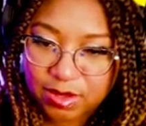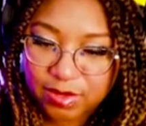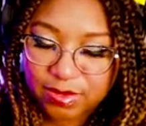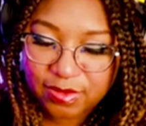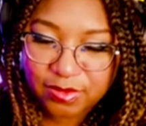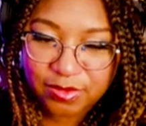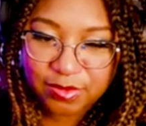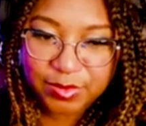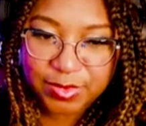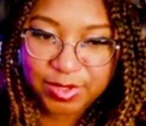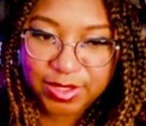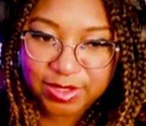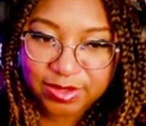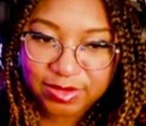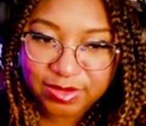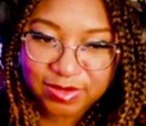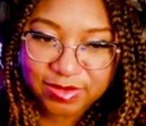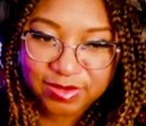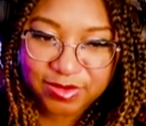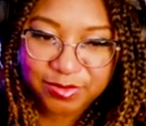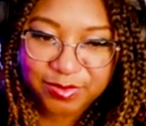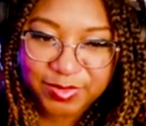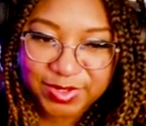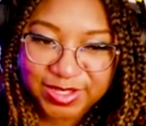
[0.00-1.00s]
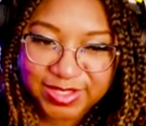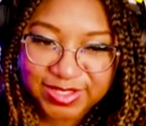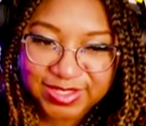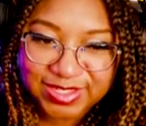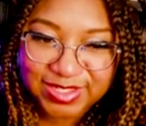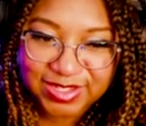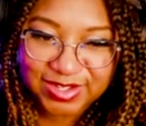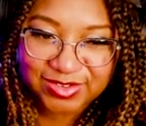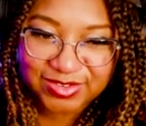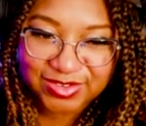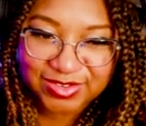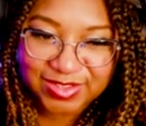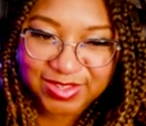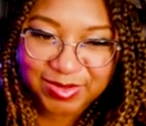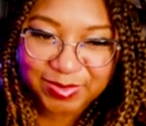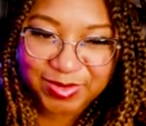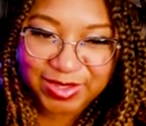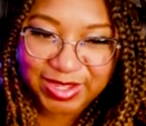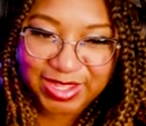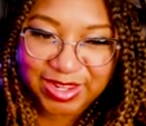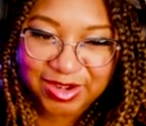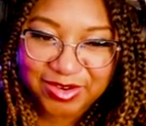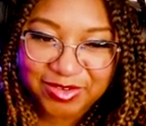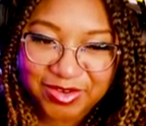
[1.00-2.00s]
So much. So many secrets. I'm
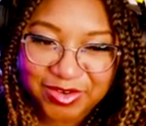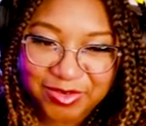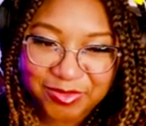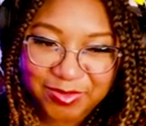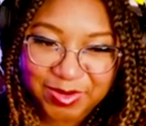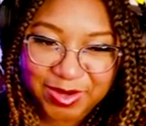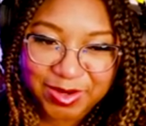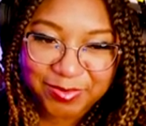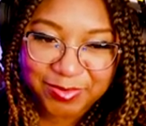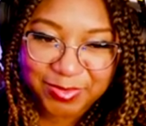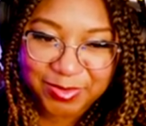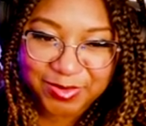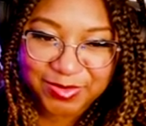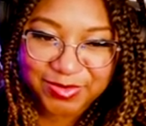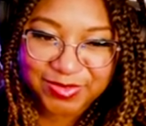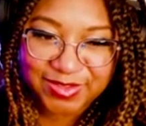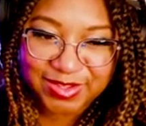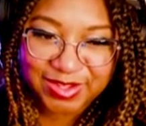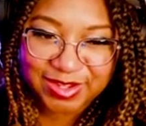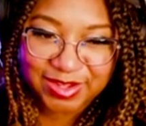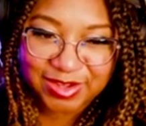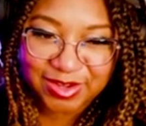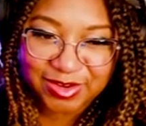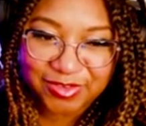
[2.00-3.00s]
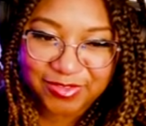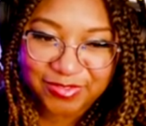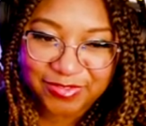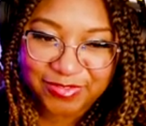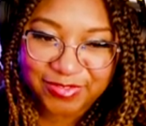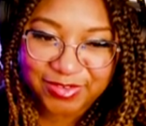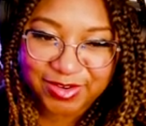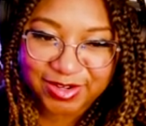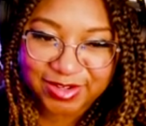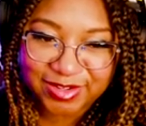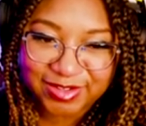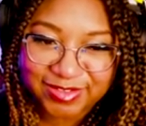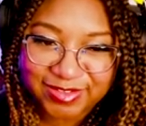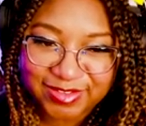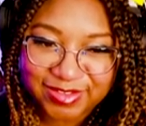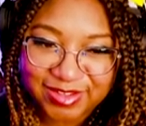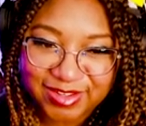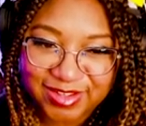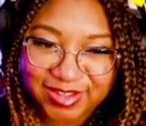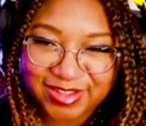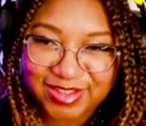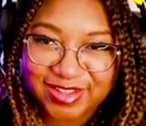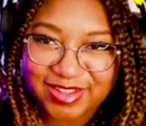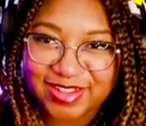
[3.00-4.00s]
like, I don't know where I'm supposed to go
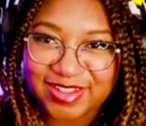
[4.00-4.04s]
first.